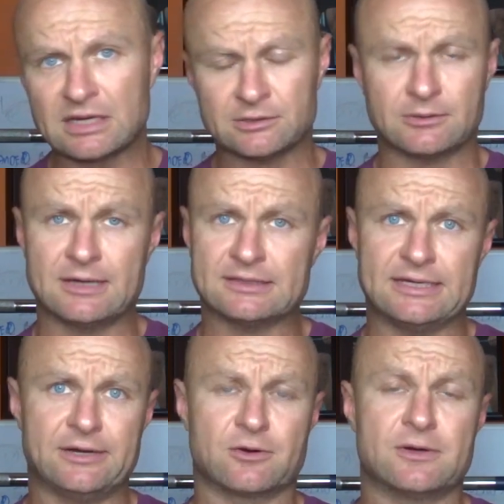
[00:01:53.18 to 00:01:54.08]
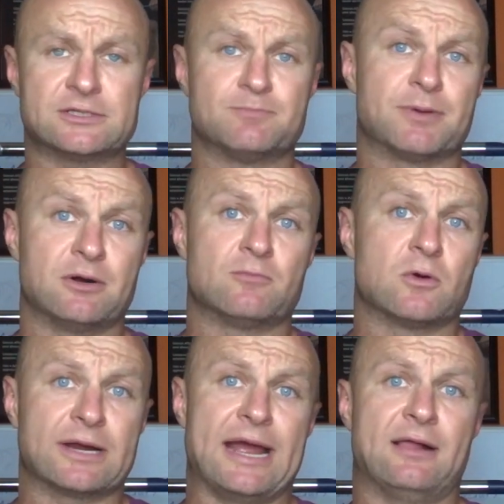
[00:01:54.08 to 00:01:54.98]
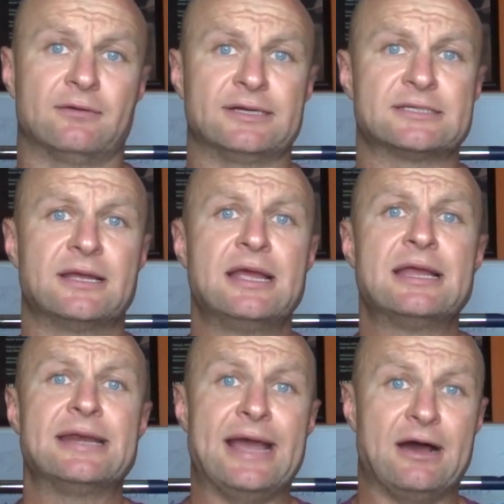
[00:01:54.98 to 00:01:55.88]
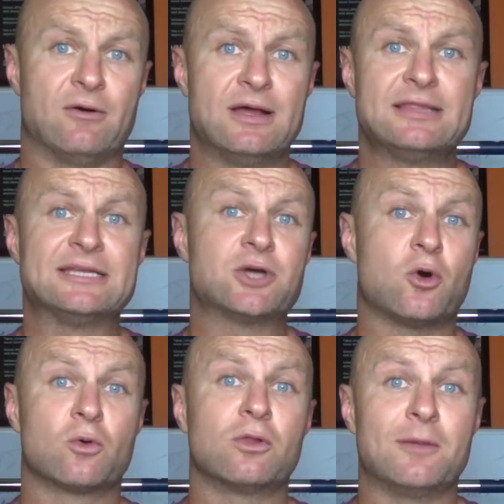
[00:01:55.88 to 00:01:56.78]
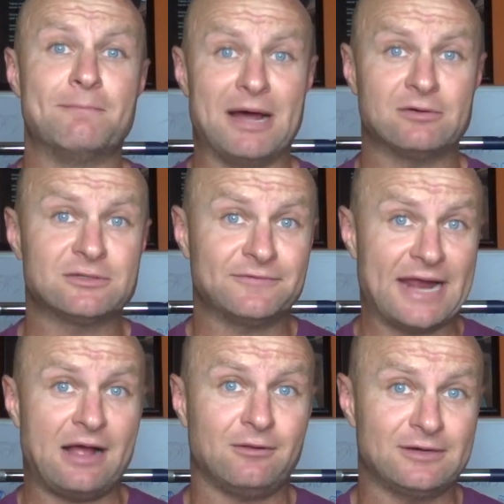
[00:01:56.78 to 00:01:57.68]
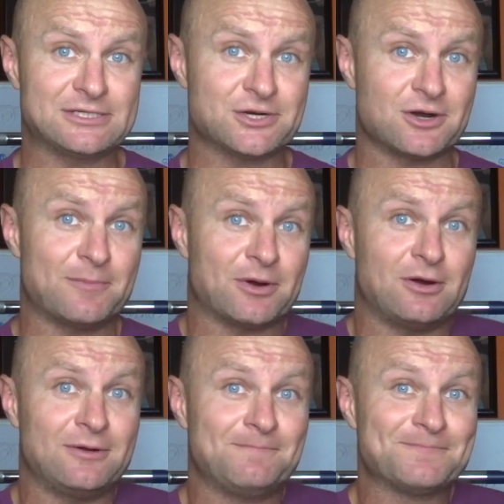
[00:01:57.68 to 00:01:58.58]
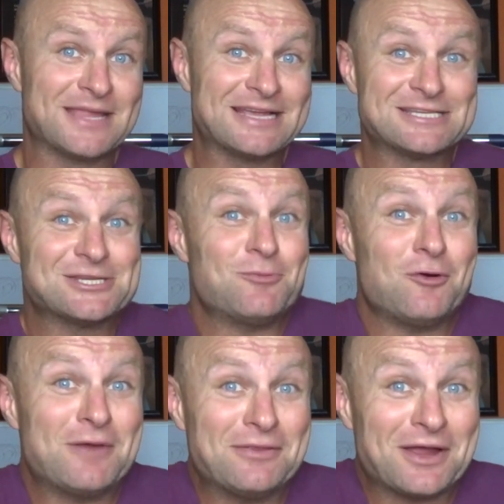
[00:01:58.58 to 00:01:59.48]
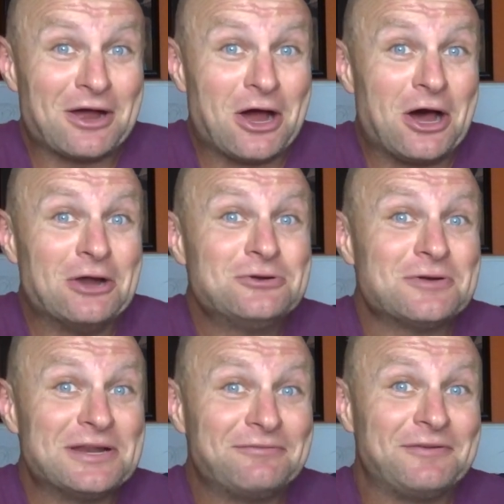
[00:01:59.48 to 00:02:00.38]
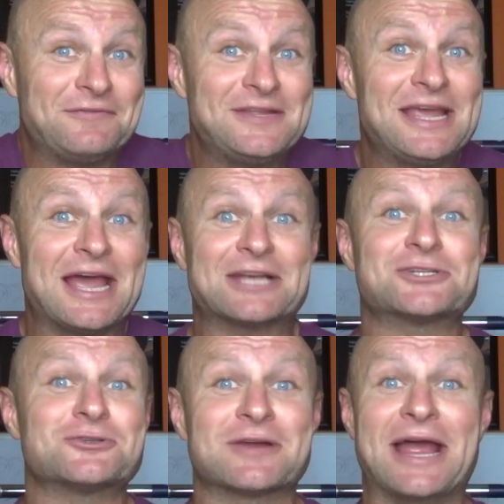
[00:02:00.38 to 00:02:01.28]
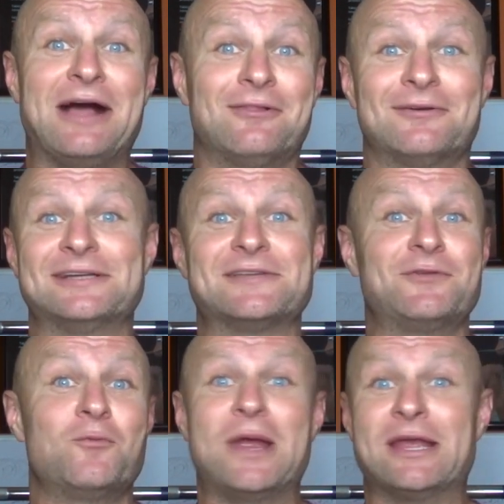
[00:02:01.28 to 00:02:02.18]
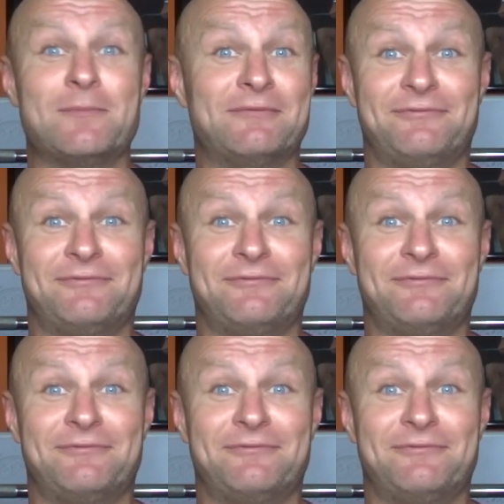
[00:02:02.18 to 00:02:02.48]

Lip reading: throughout the day. You're going to burn more calories. Now, the total amount of calories you're going to burn, somewhere around like 150 extra calories if you wake up at